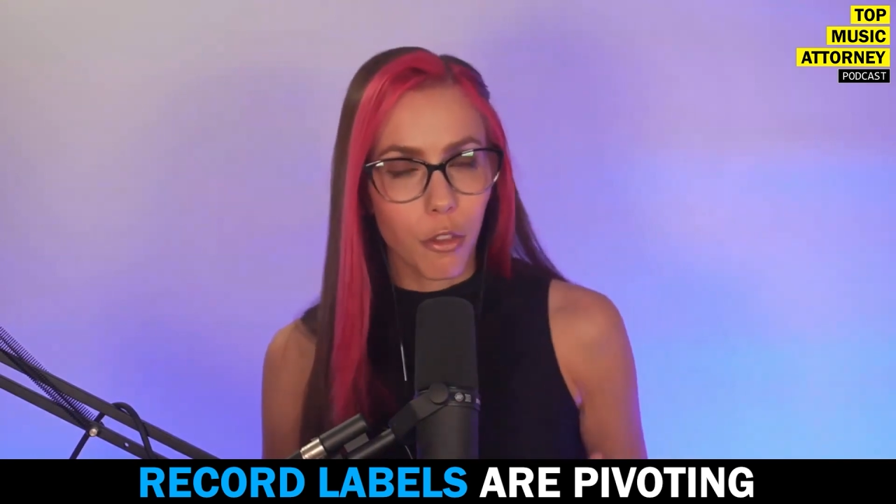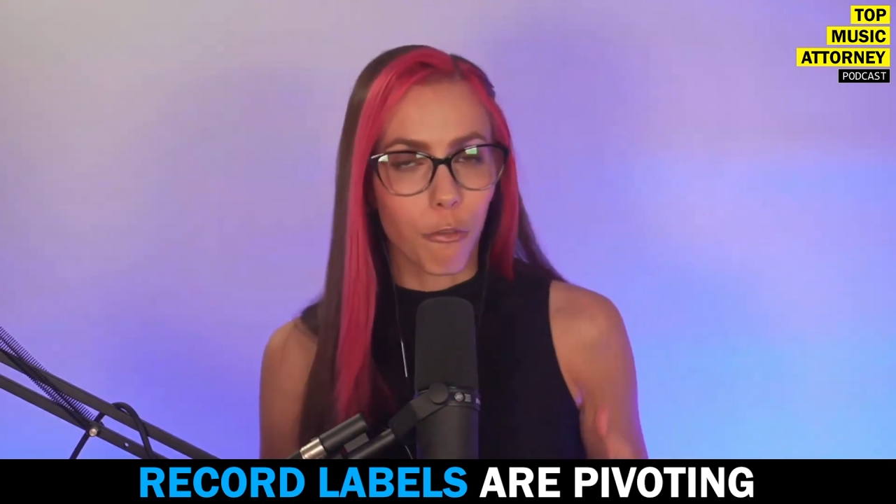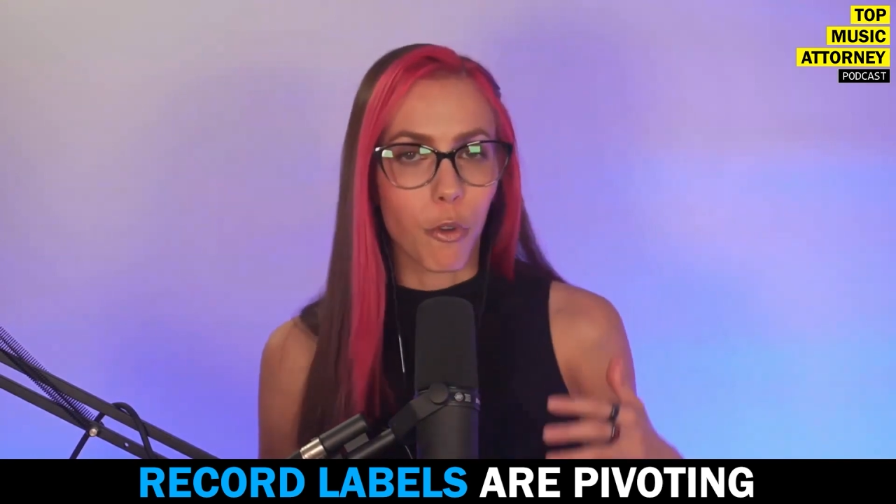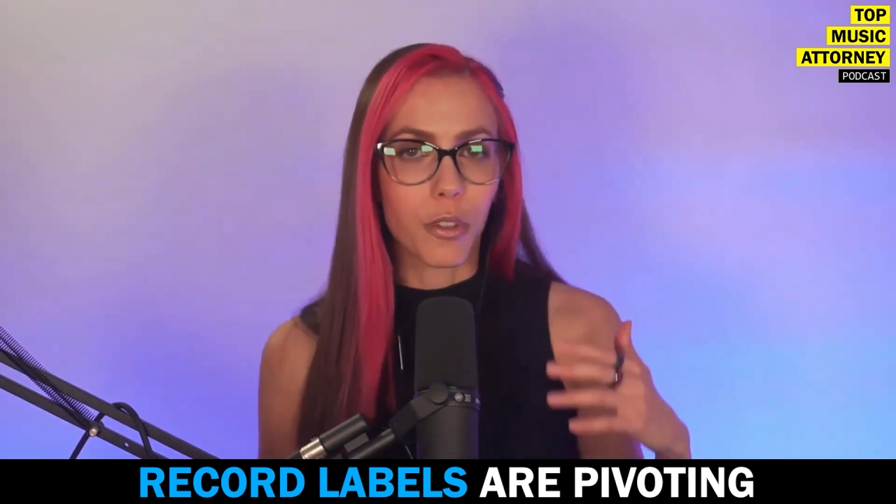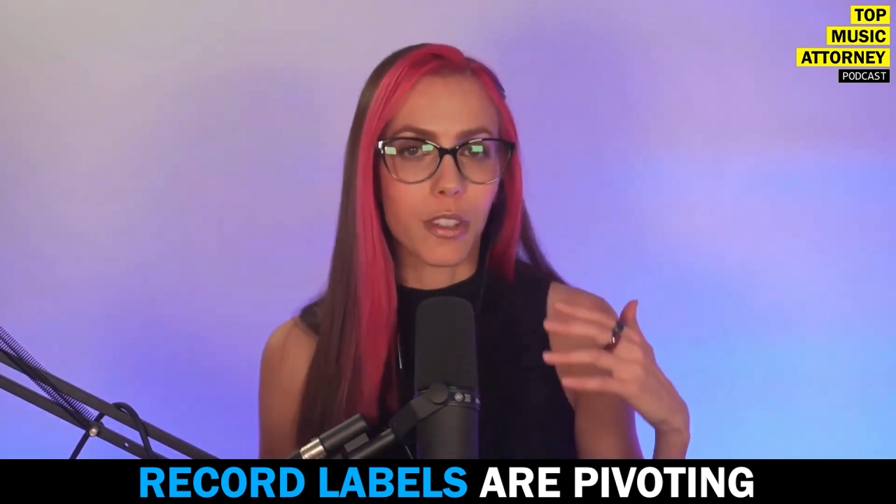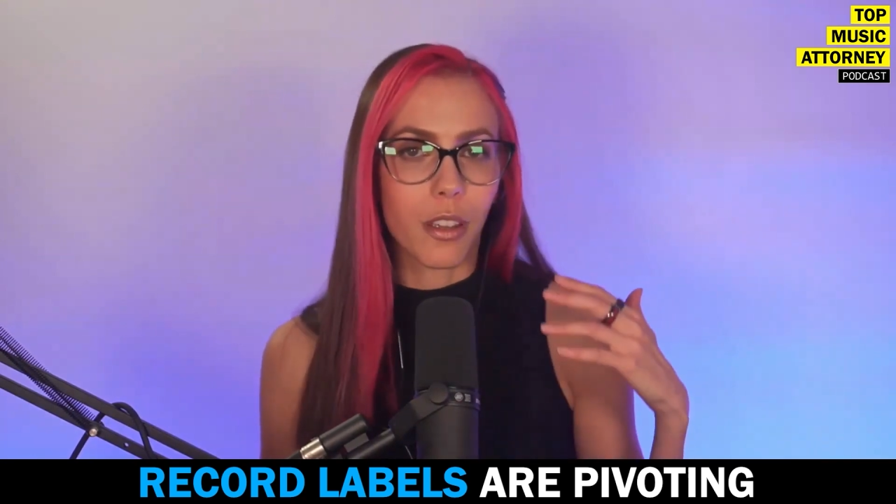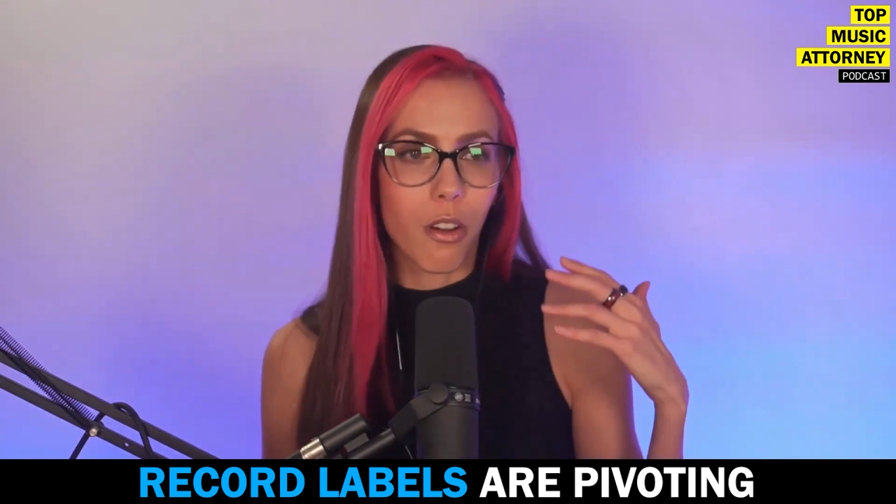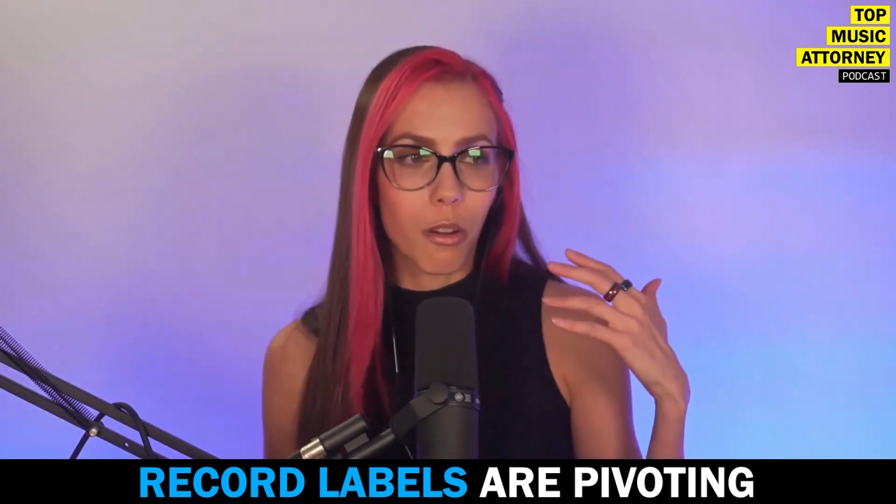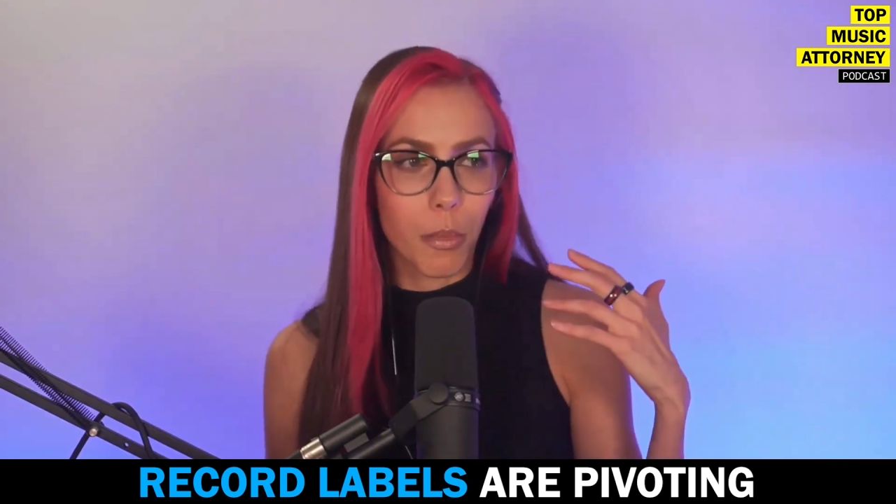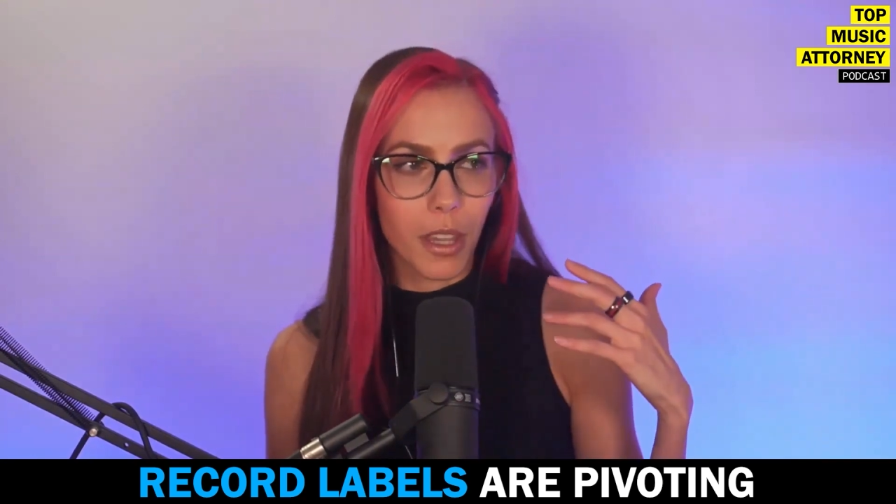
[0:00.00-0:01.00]
They're focusing
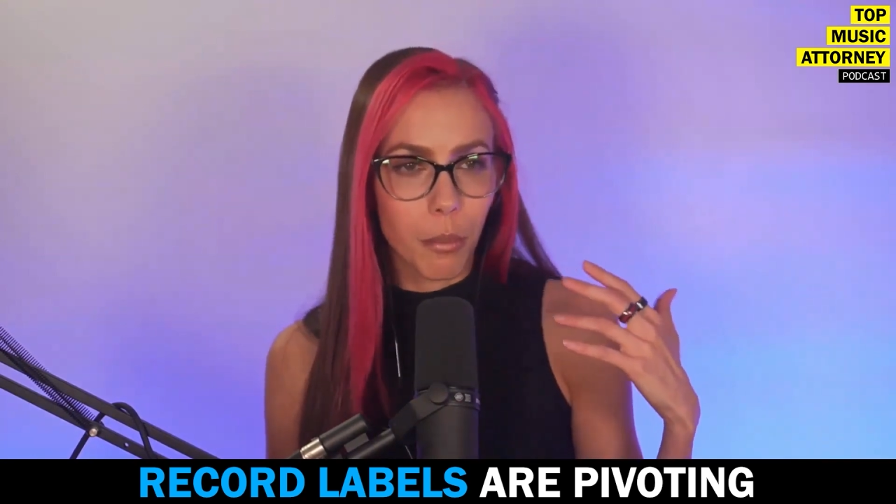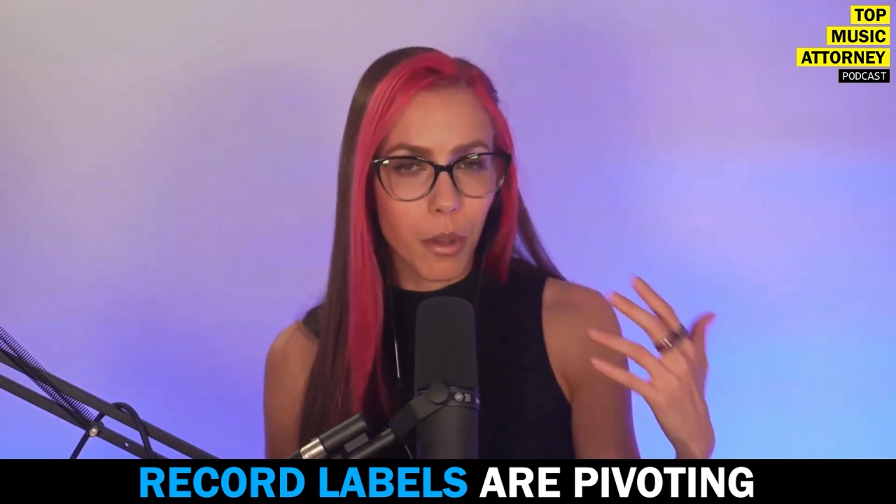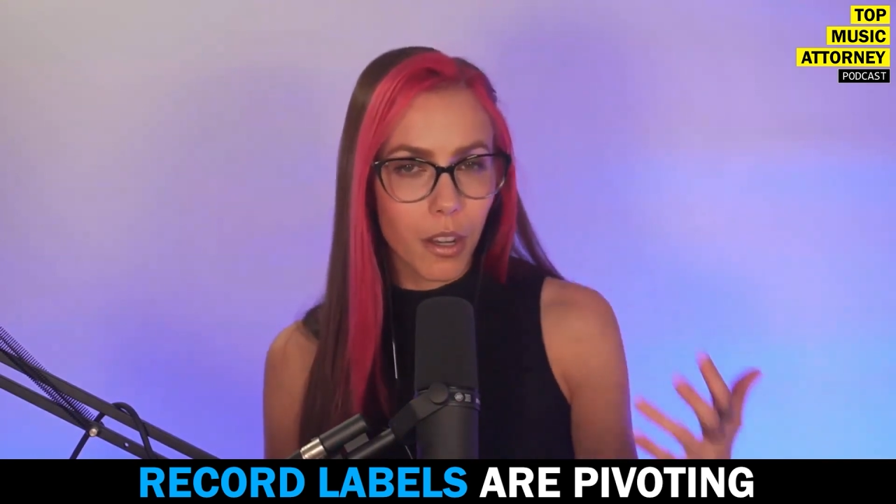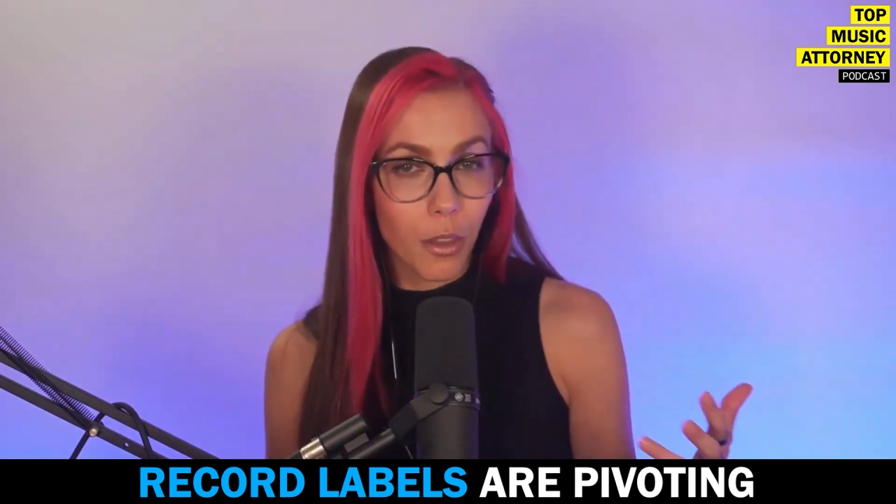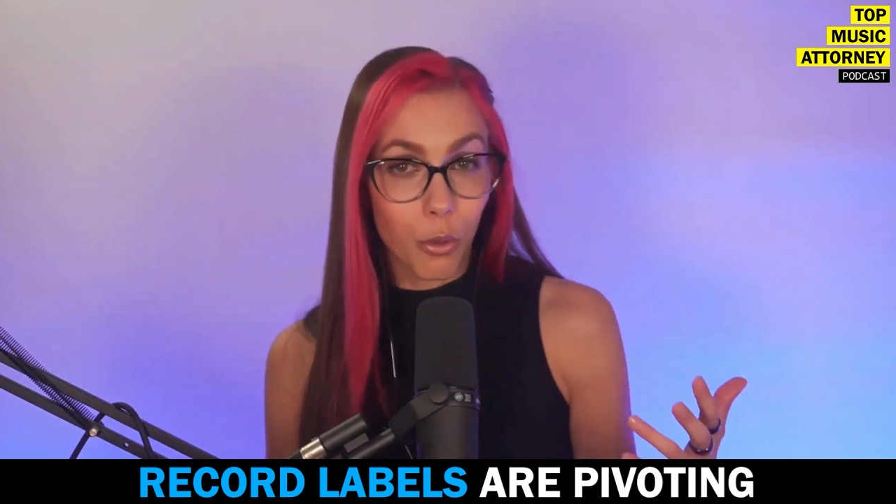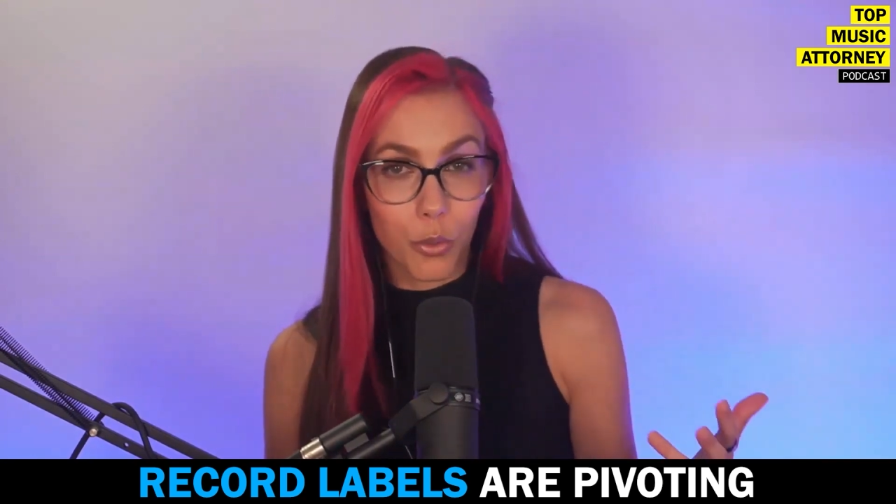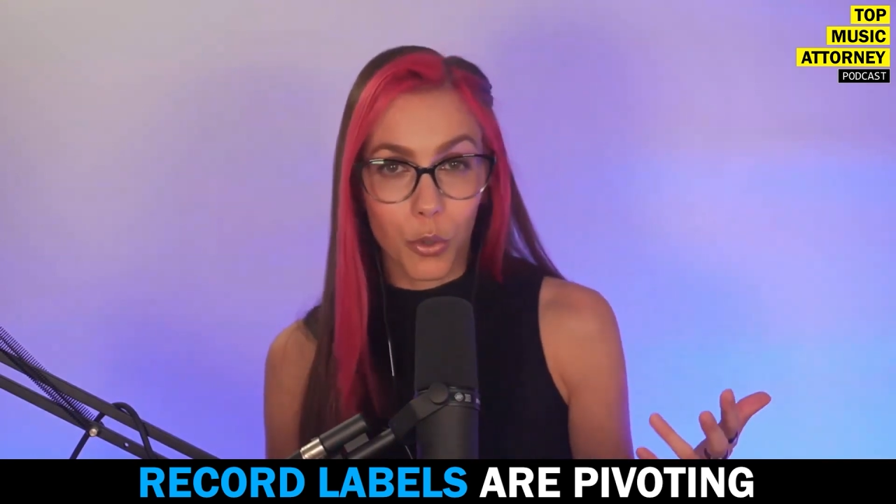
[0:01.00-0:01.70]
on making money through